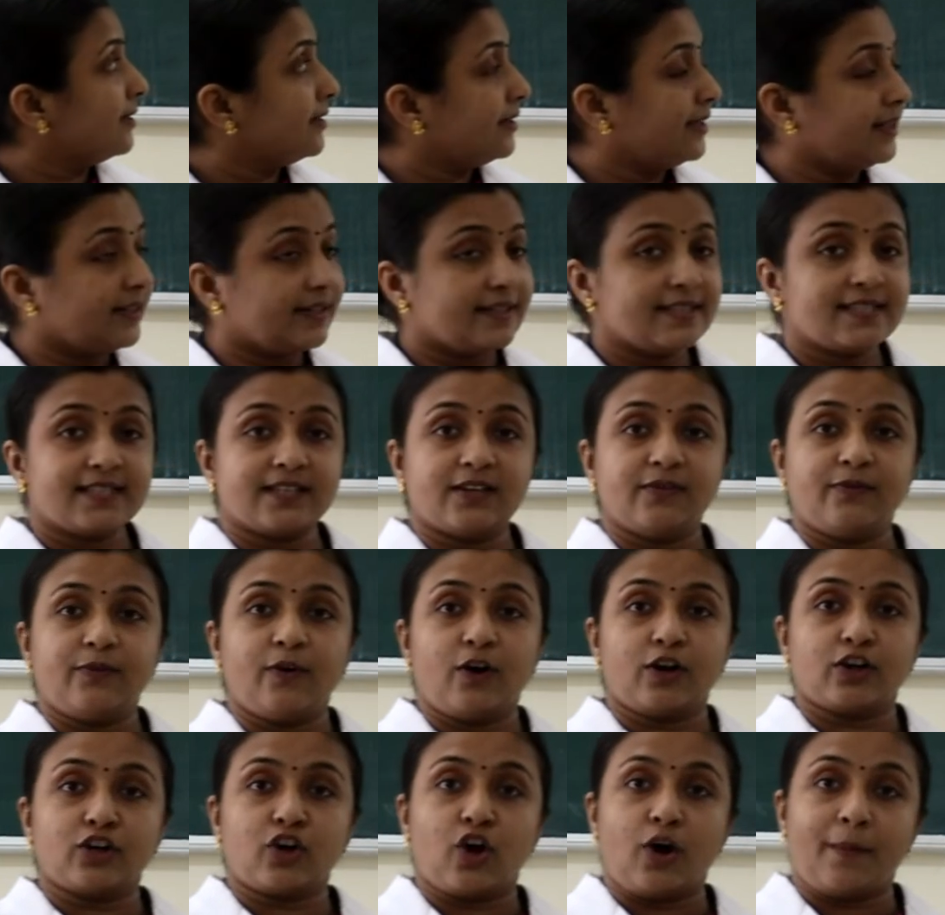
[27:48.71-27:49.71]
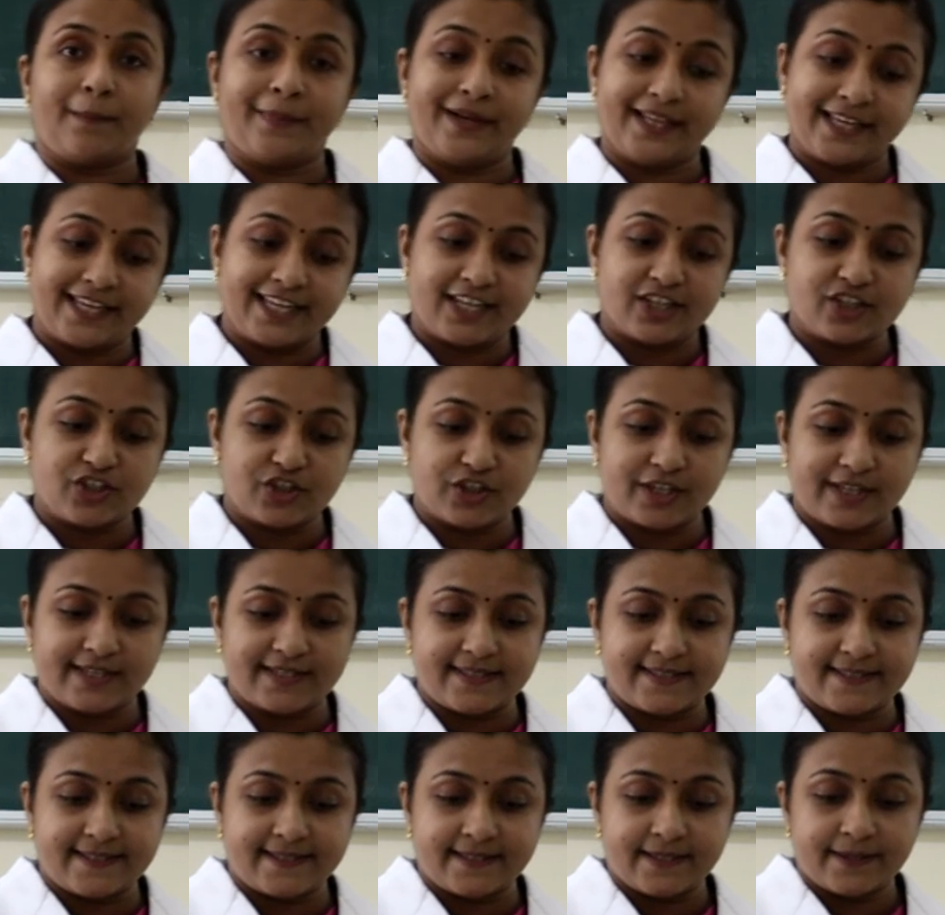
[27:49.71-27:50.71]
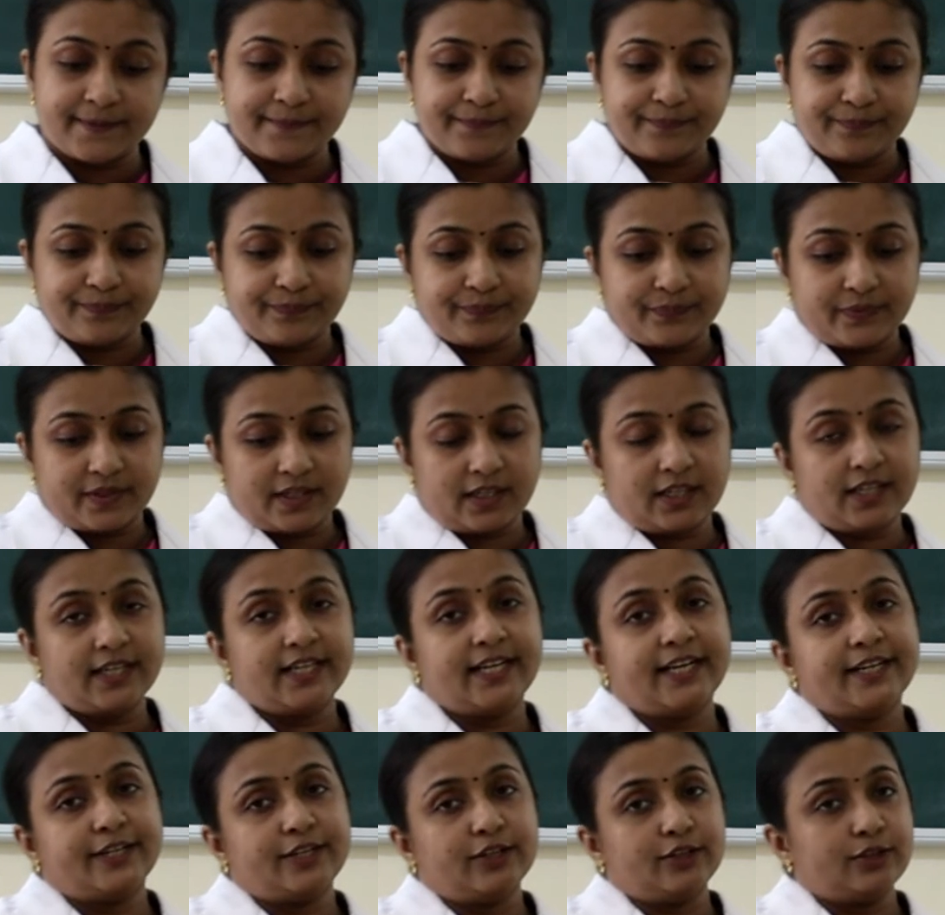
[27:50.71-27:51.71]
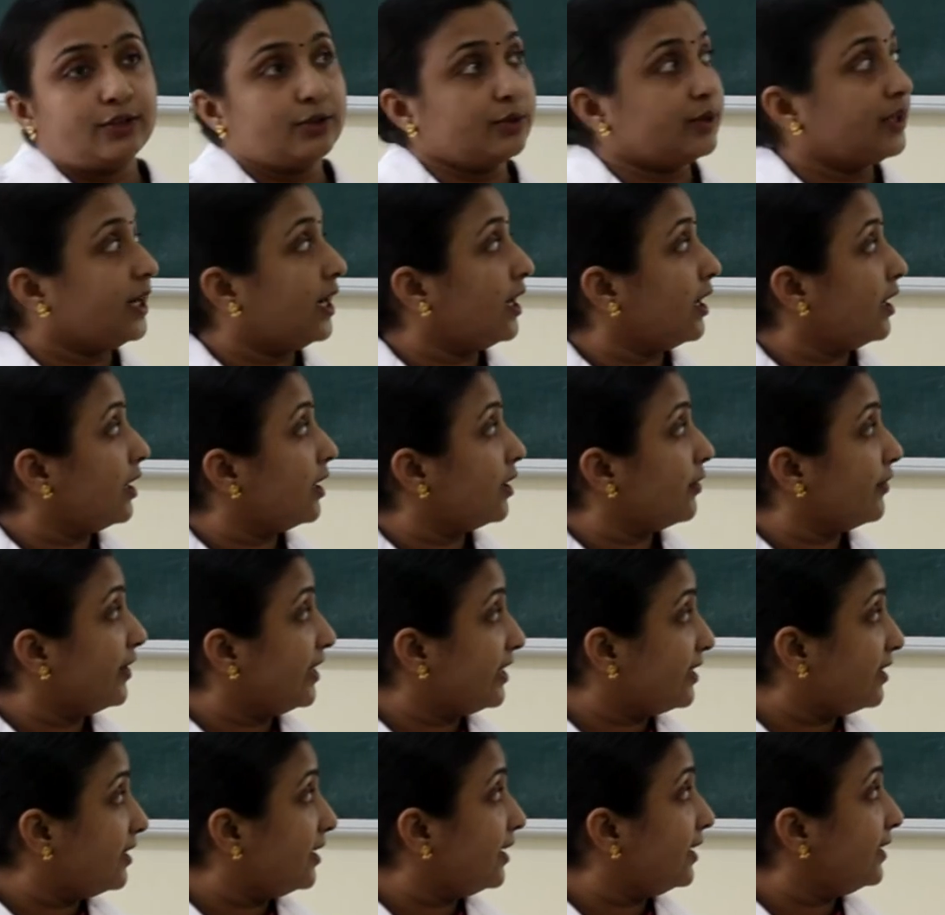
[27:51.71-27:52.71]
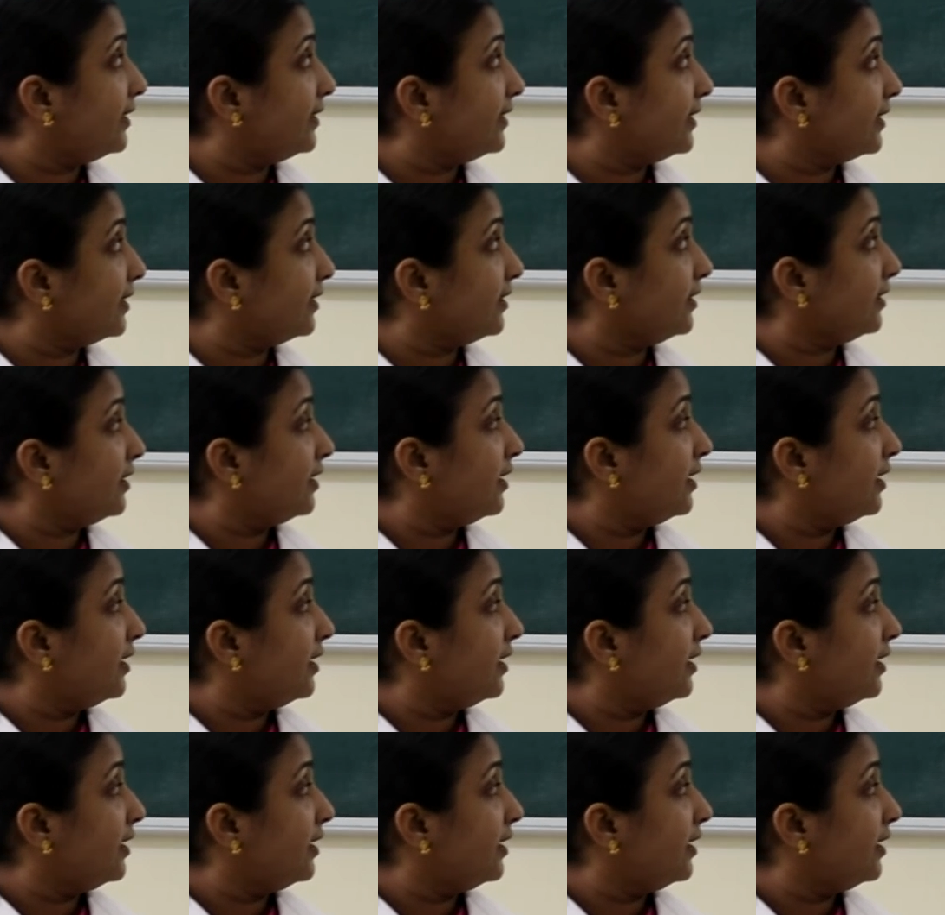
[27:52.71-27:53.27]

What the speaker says: Then risk for complications related to the ventilator.